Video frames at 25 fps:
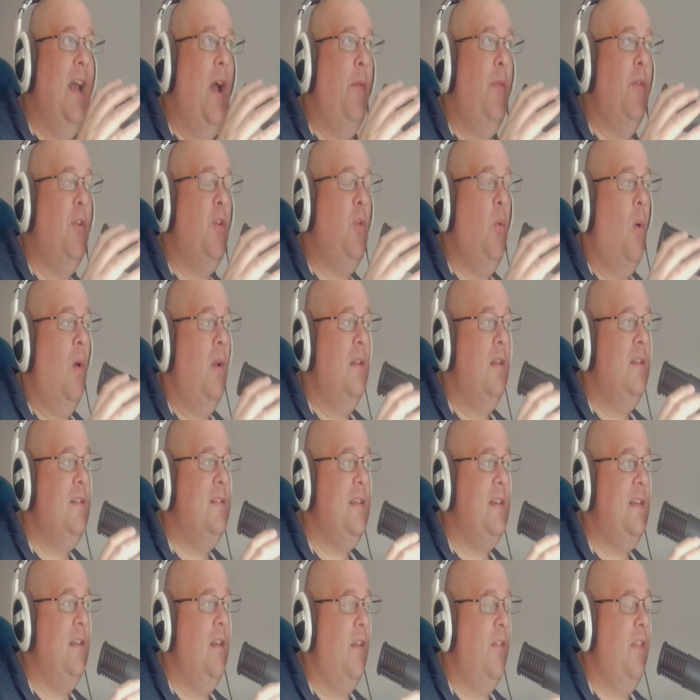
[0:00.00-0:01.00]
the
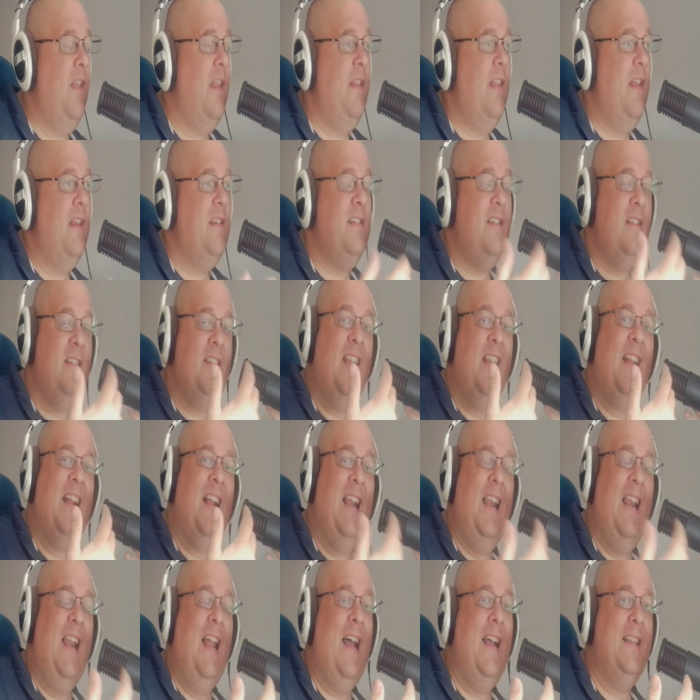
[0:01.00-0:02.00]
quality. Like, this is in a
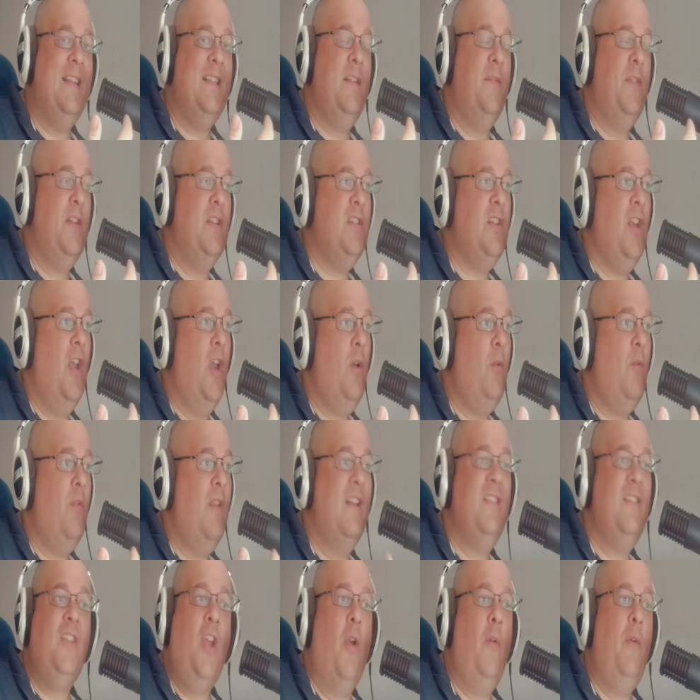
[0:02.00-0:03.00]
class of its own.
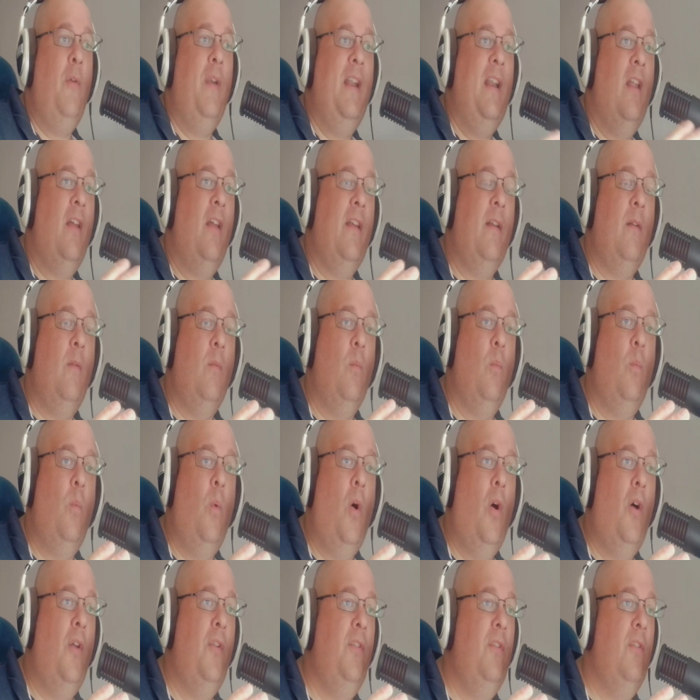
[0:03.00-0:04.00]
There's only like
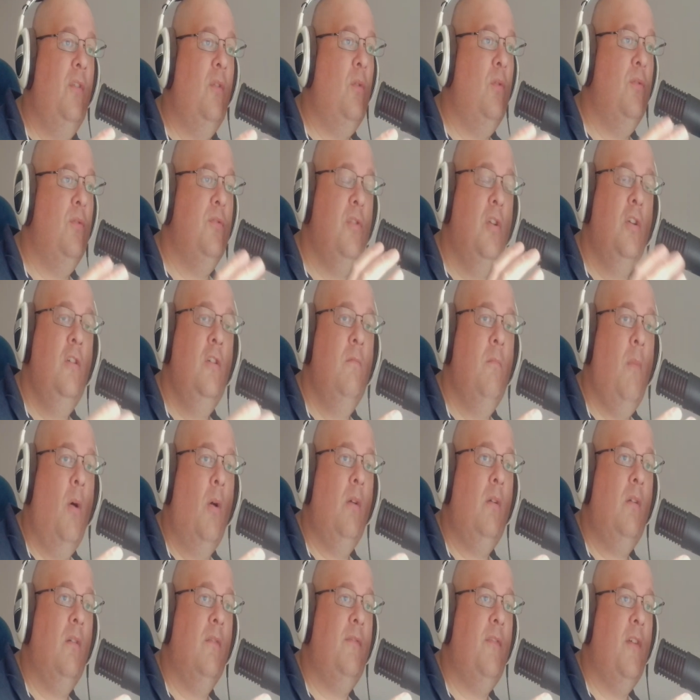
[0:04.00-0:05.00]
1 or 2
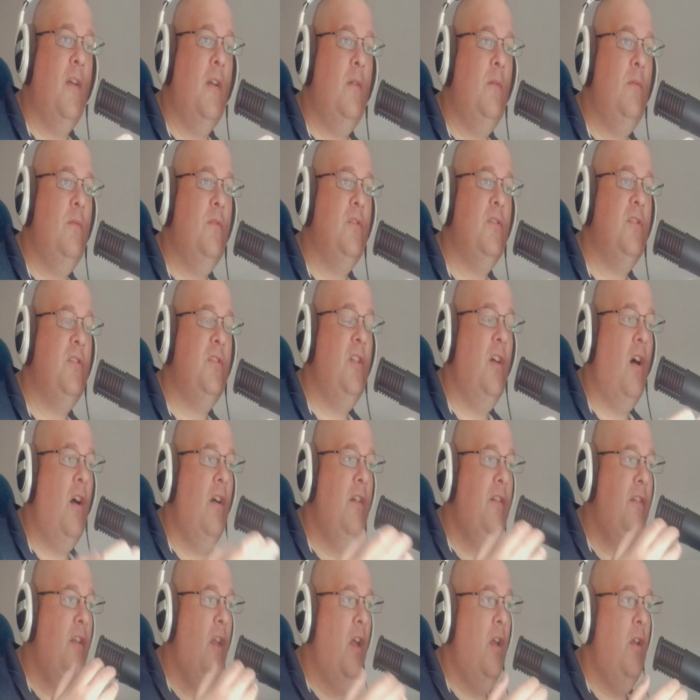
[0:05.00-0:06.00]
microphones that
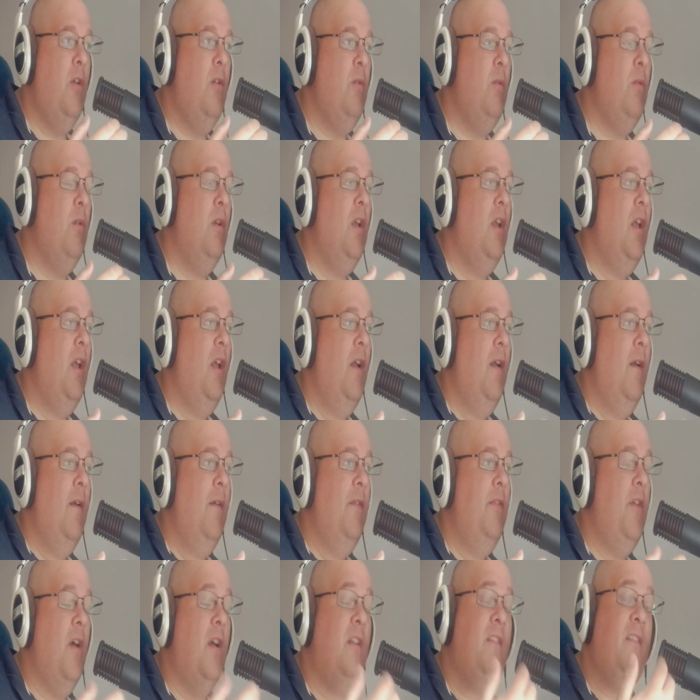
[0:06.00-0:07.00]
I know
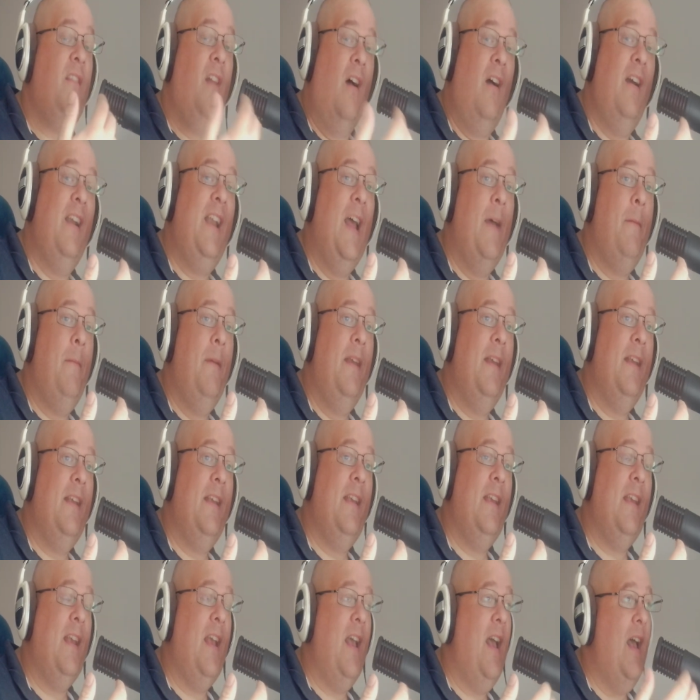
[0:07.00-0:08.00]
that are
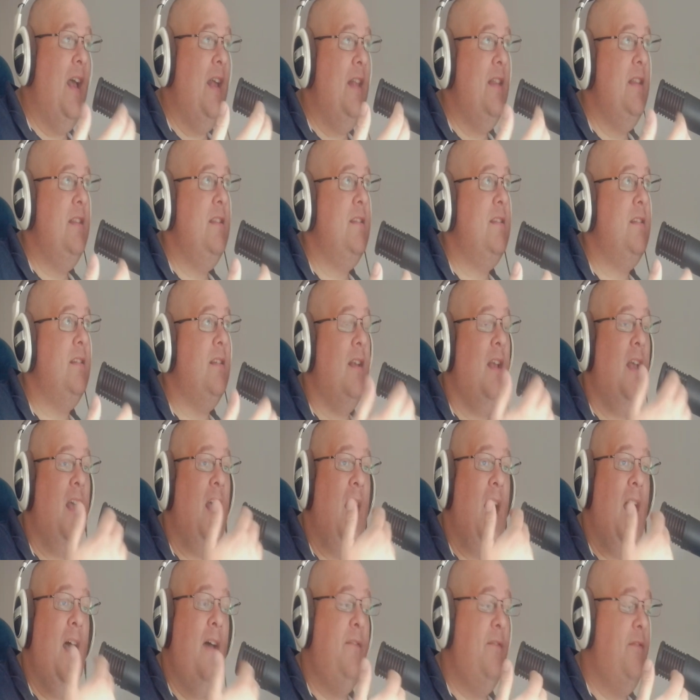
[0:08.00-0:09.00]
dynamic and
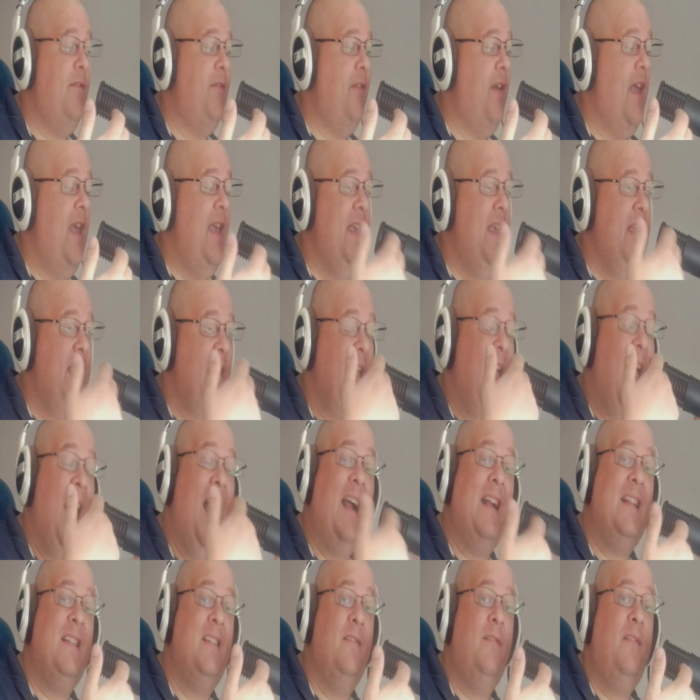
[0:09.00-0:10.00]
have a
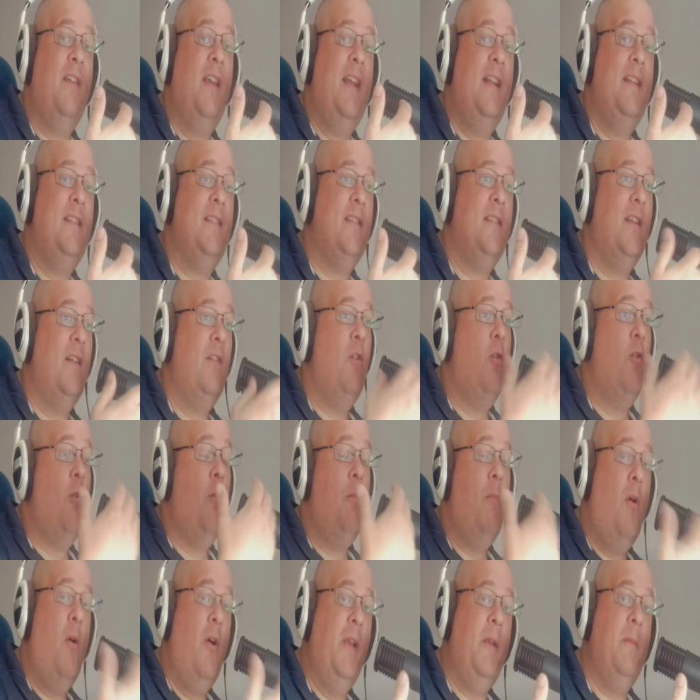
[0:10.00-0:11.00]
activator or
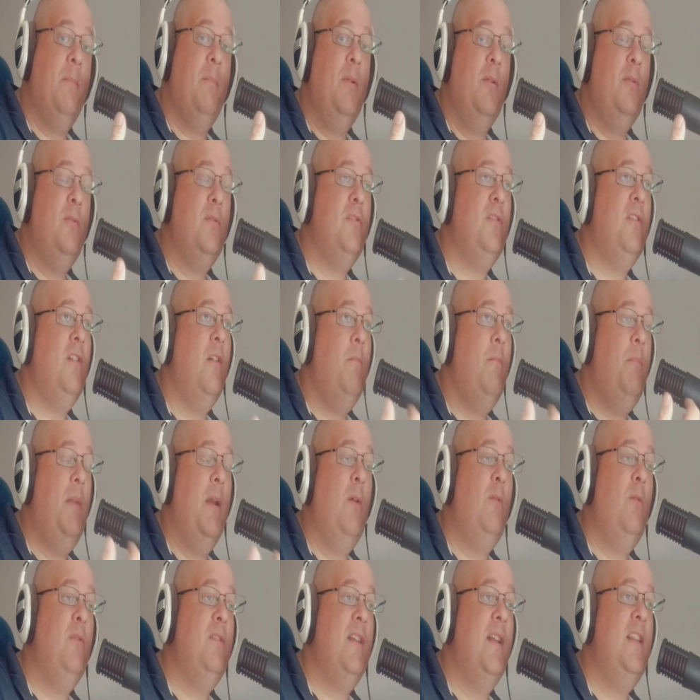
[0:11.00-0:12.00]
mic booster
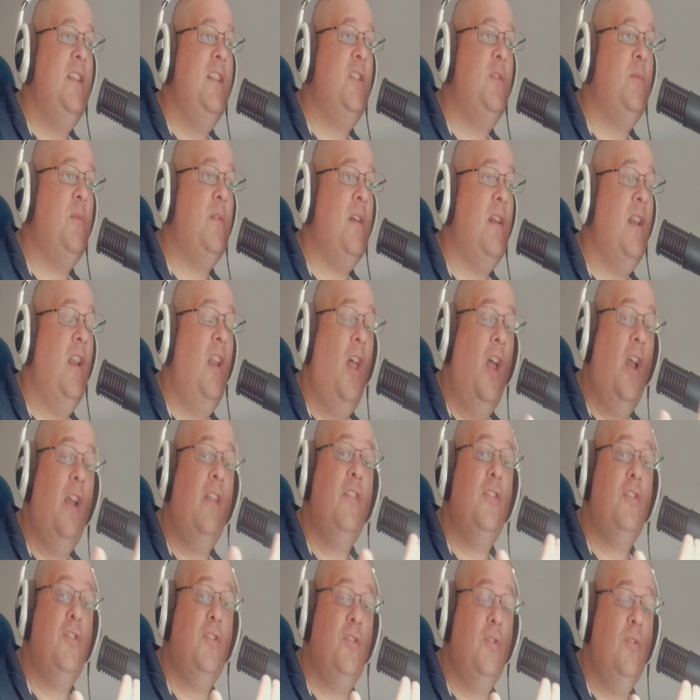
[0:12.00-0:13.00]
built into it, like
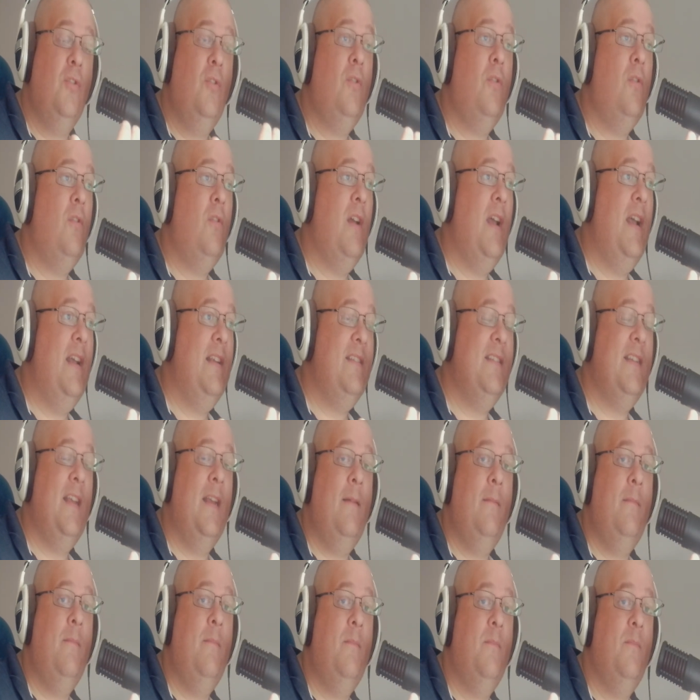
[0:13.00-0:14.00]
the Shure
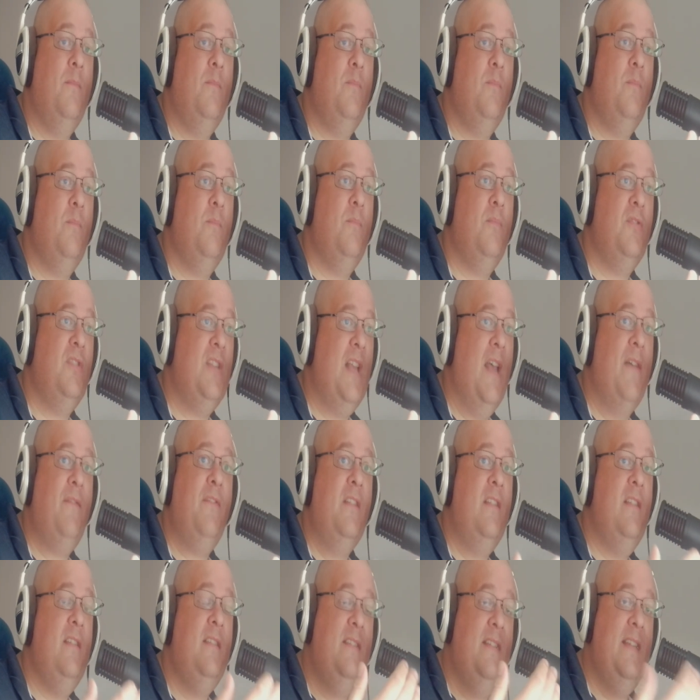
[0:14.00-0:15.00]

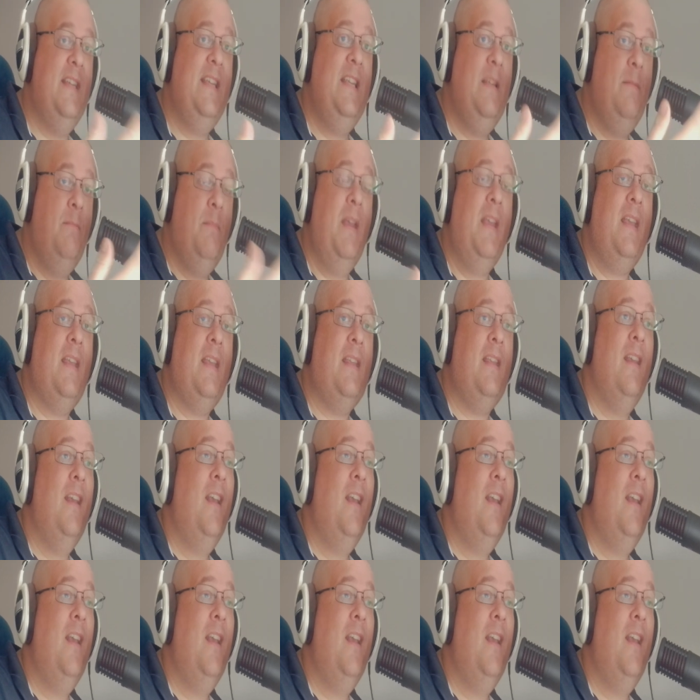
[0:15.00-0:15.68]
SM7b,